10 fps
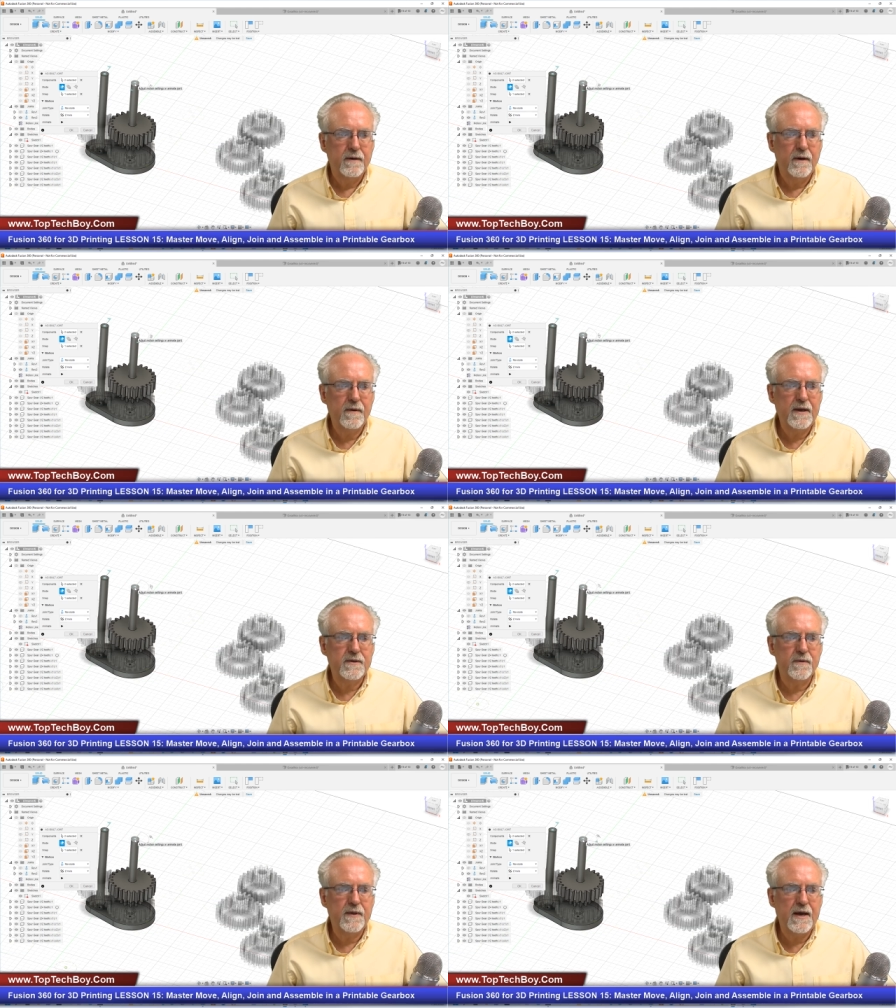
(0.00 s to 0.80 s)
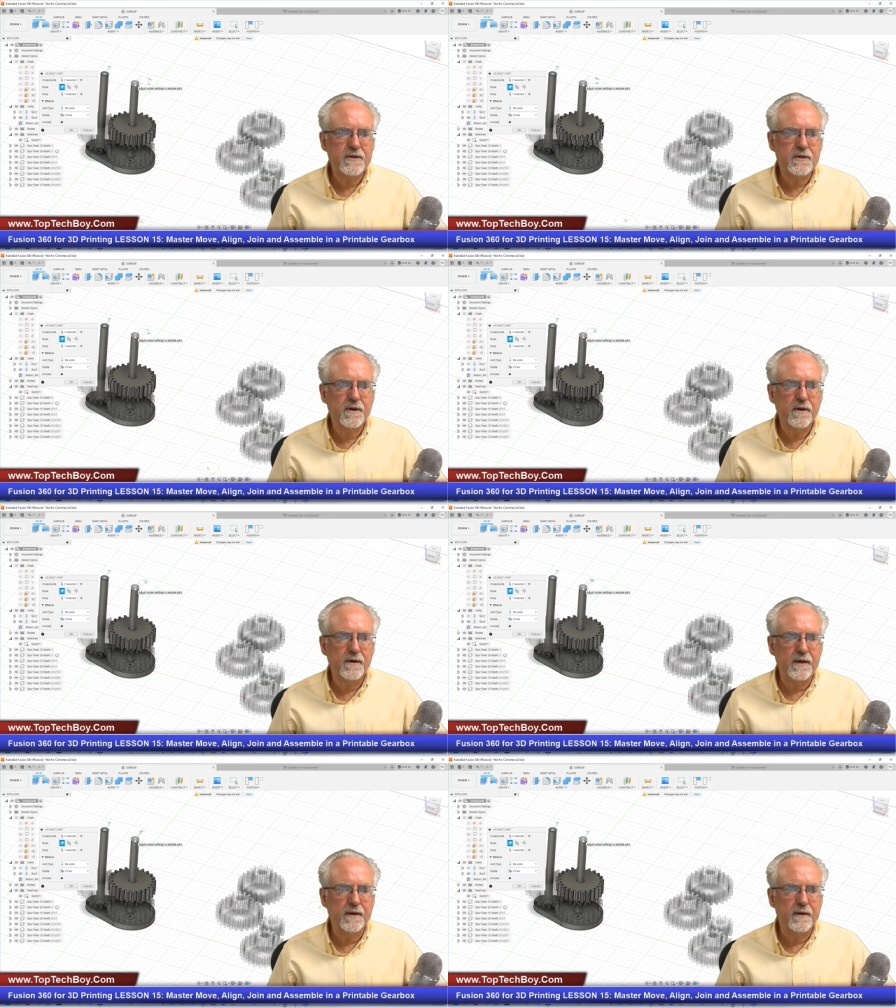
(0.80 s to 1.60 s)
Okay, so that's
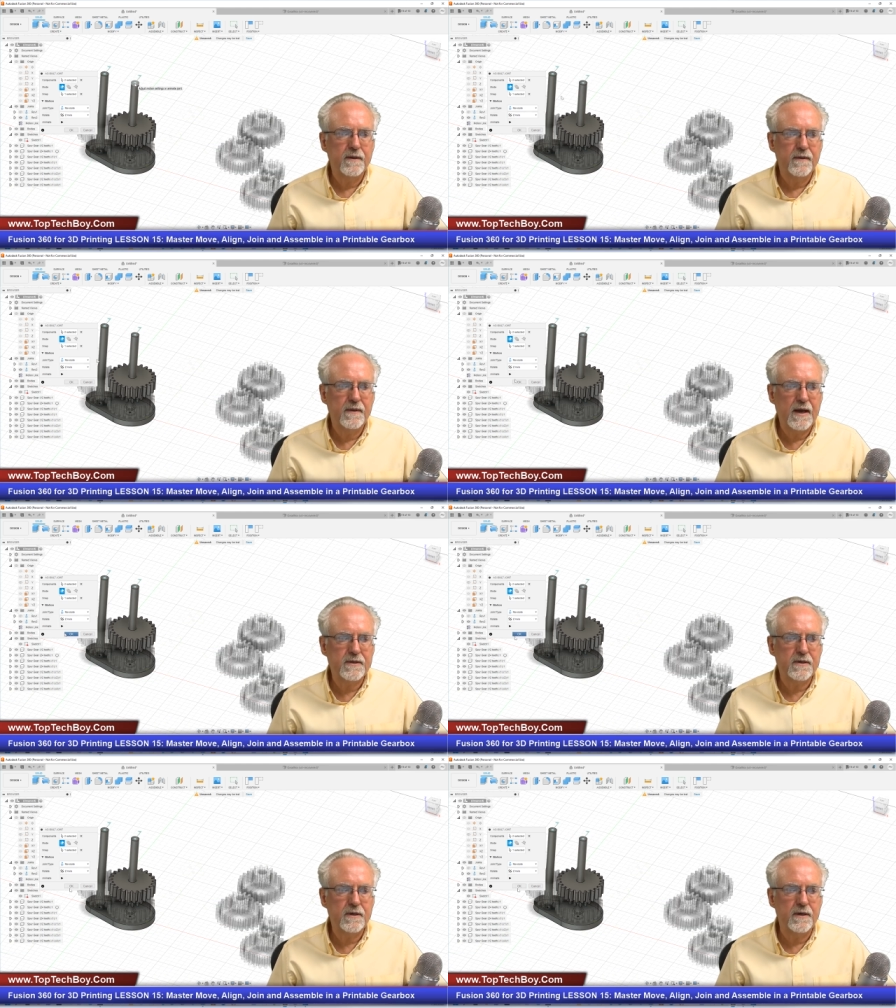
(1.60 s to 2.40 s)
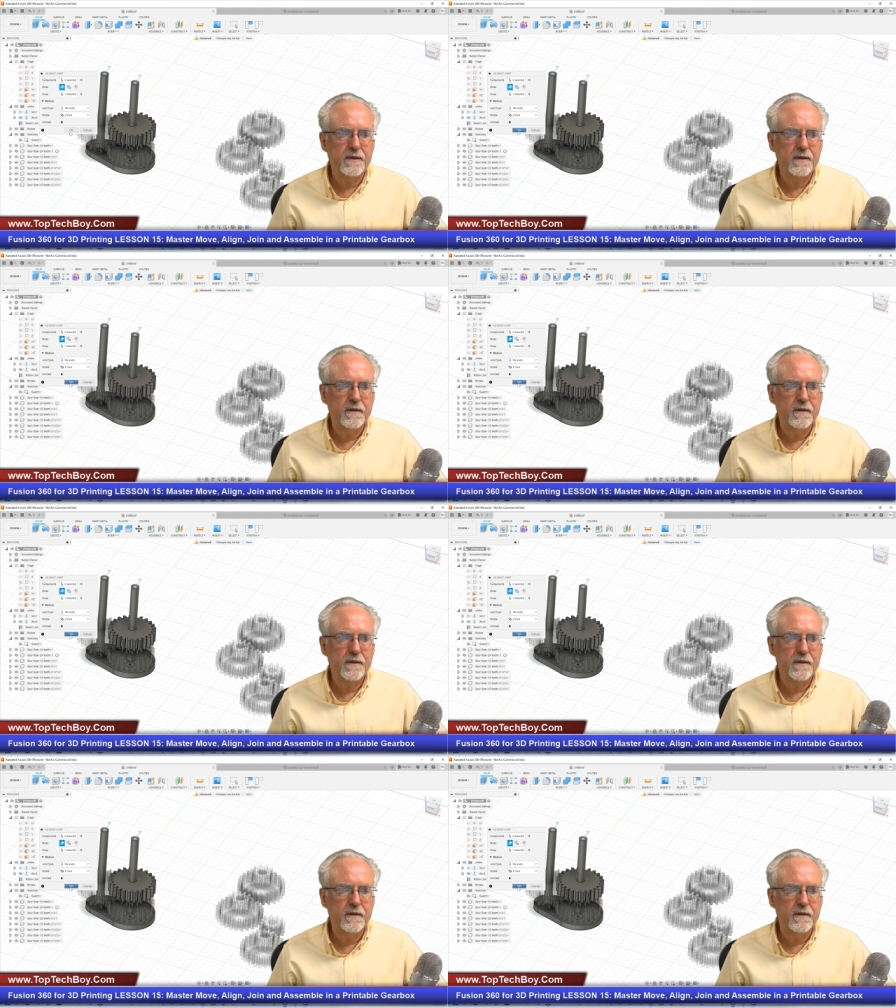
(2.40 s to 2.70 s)
turning. That's good.